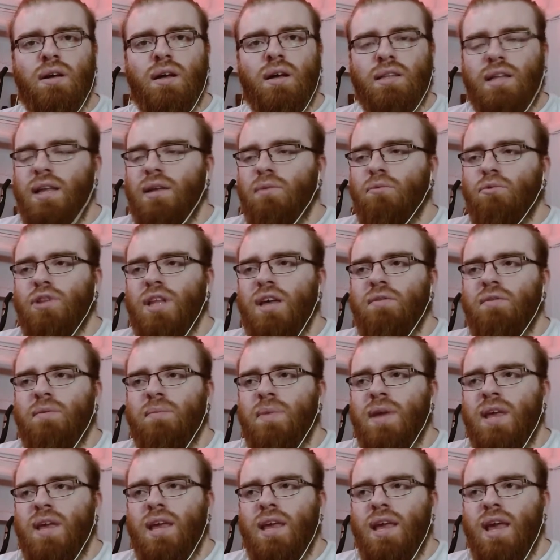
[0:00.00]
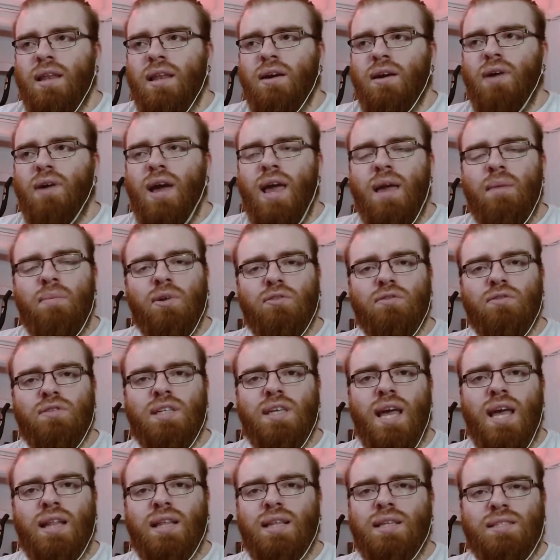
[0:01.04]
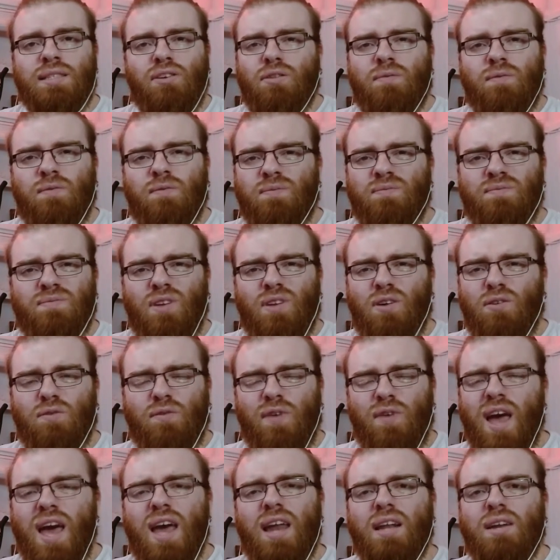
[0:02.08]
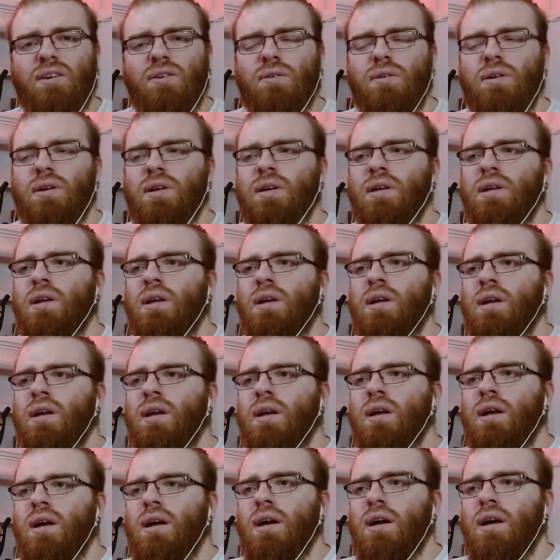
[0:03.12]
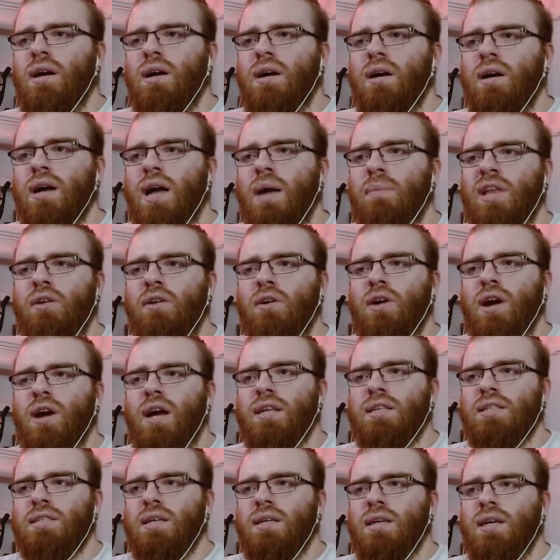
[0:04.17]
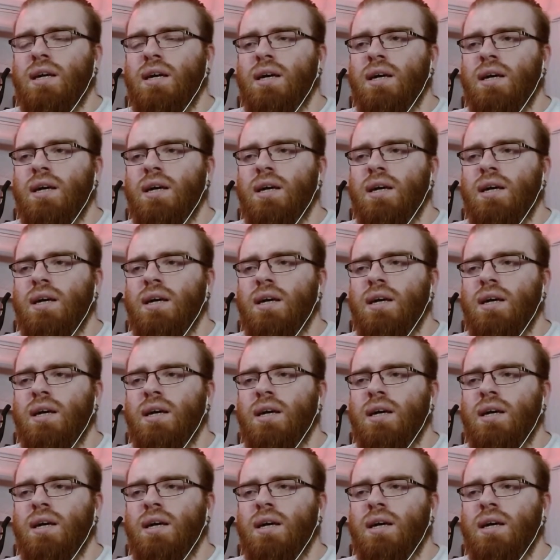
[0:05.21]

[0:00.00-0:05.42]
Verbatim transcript: They will never be, you know, able to see the end. It's not fair, you know. But anyway, guys,